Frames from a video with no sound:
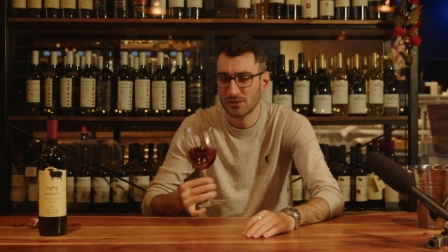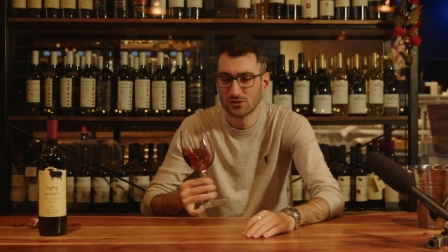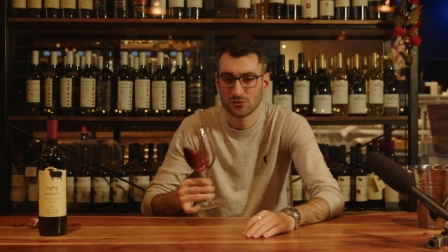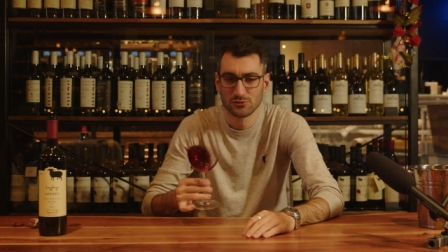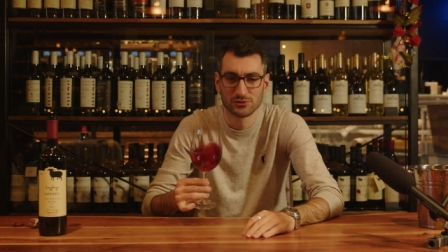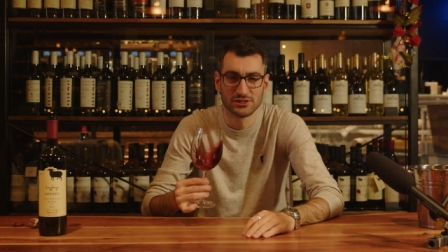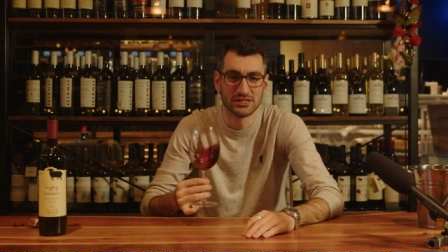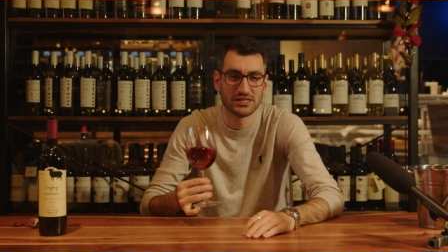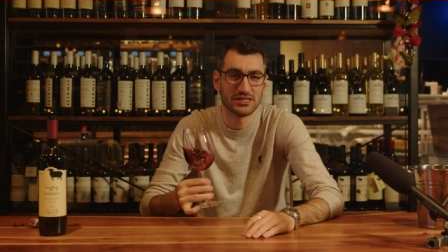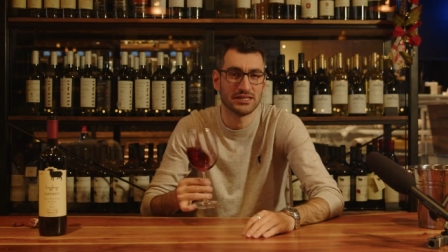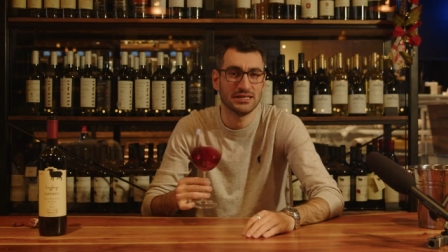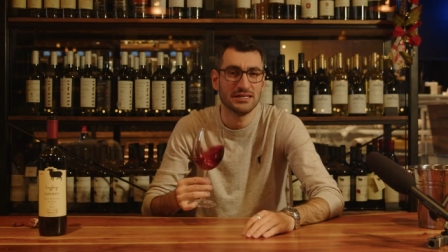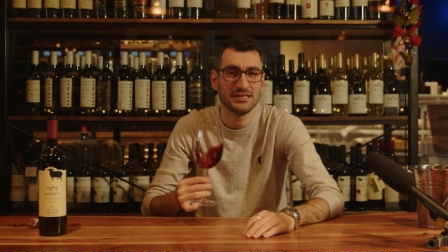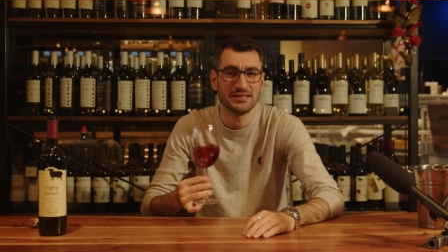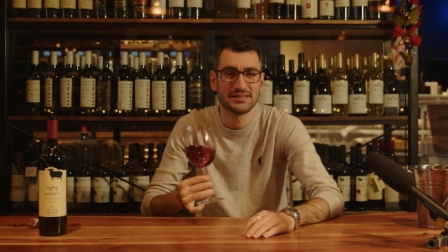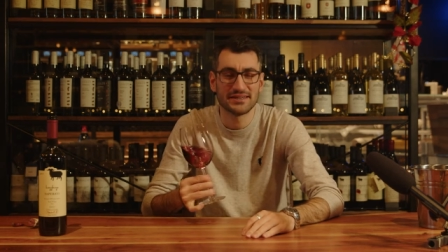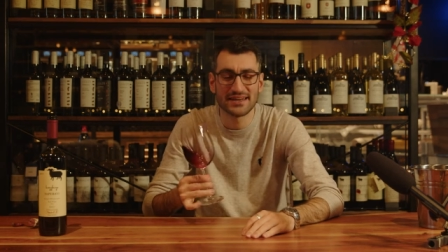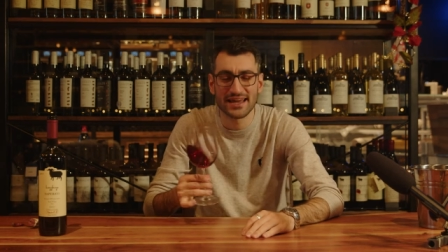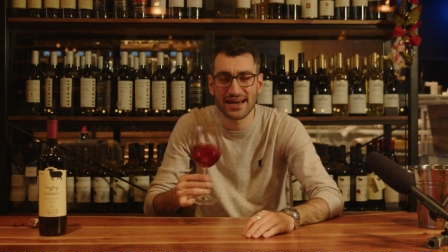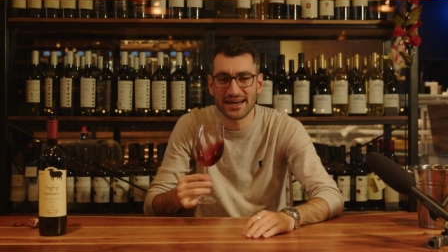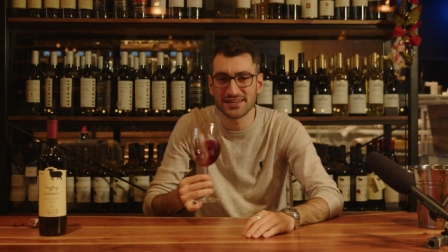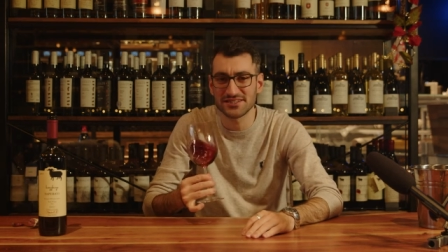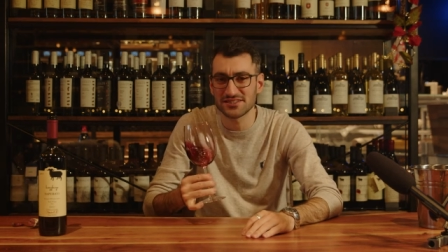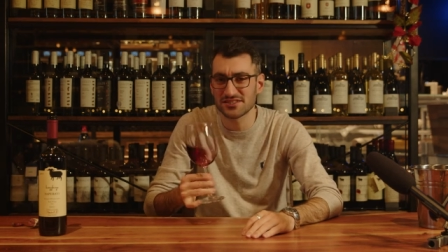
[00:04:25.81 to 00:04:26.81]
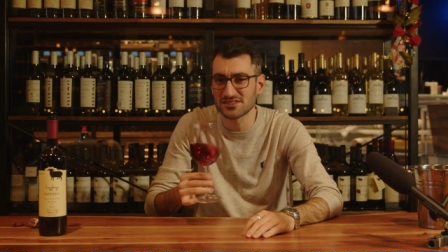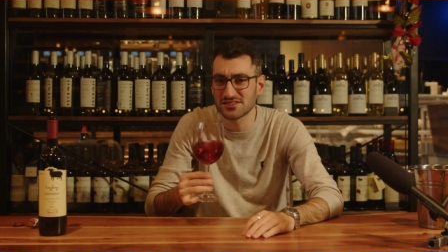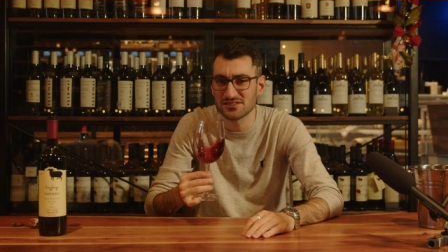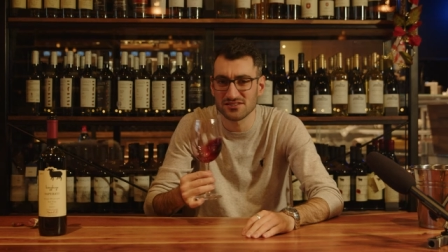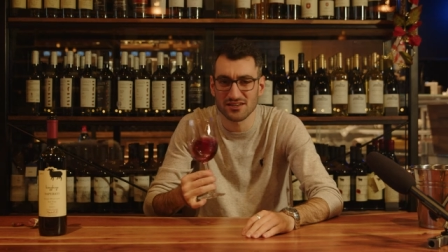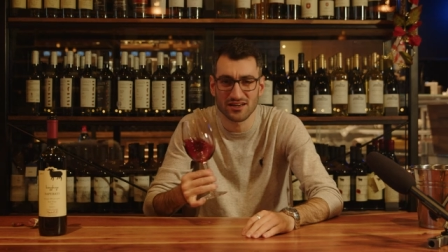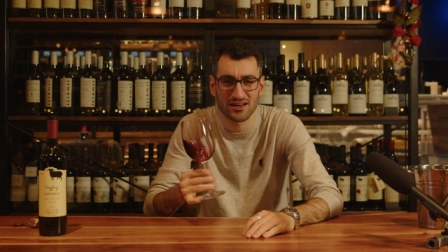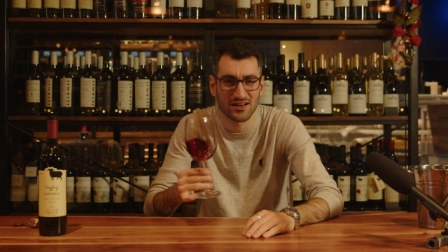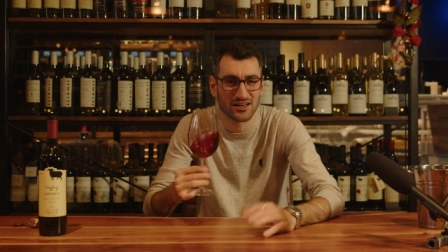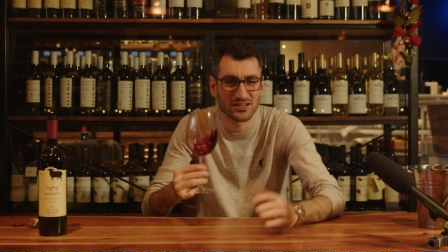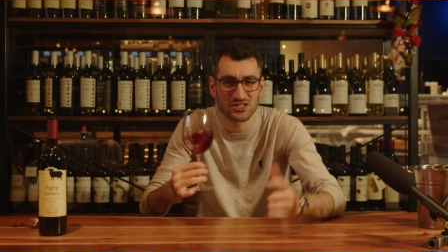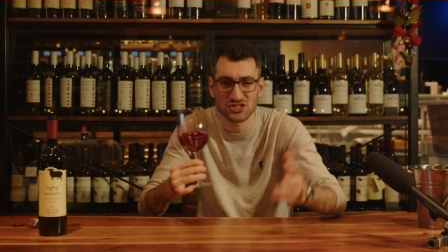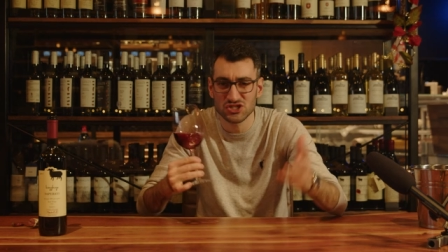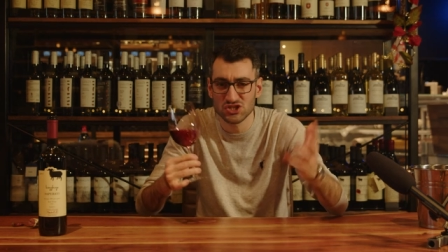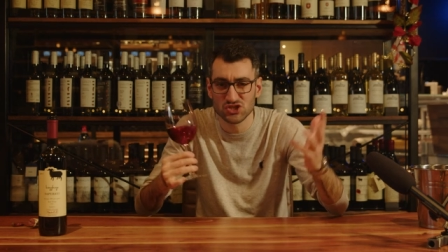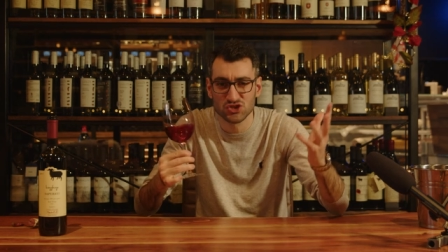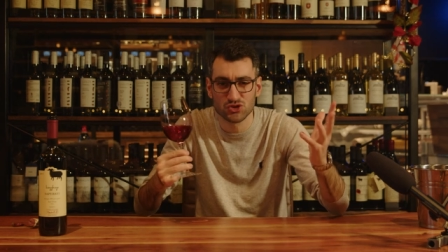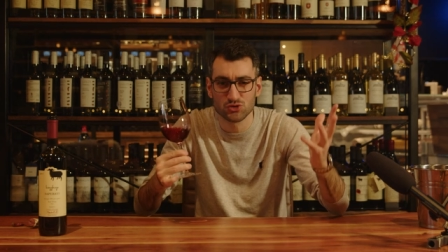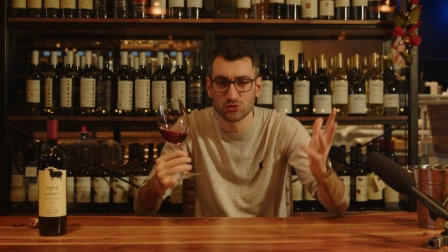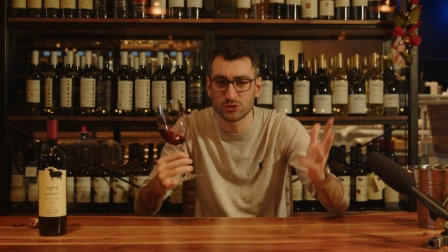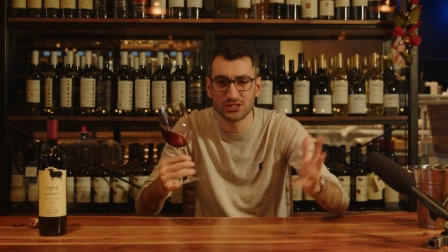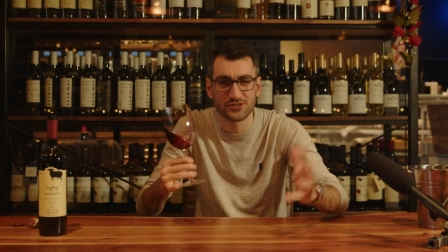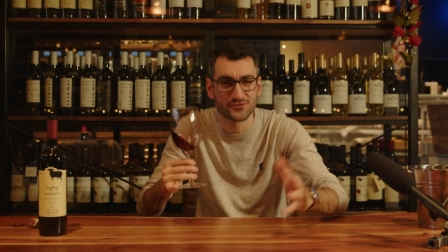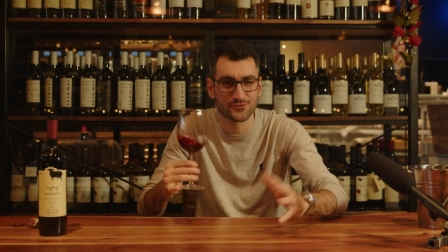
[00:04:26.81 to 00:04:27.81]
really nice uh,
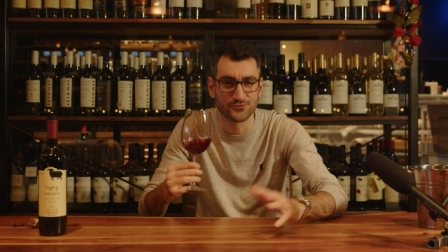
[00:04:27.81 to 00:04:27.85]
street